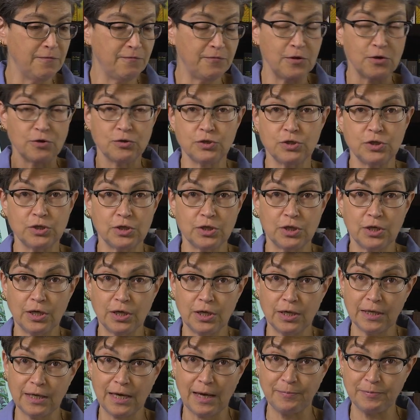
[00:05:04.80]
if there's
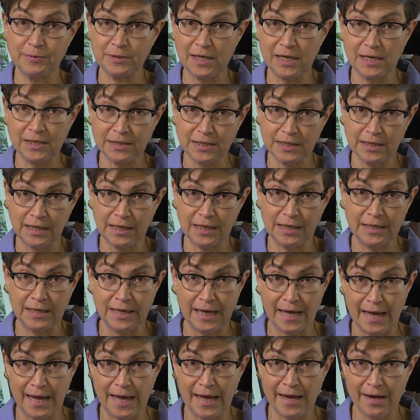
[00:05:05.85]
capsaicin in
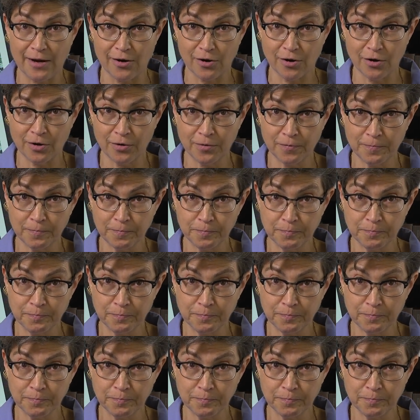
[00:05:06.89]
the air,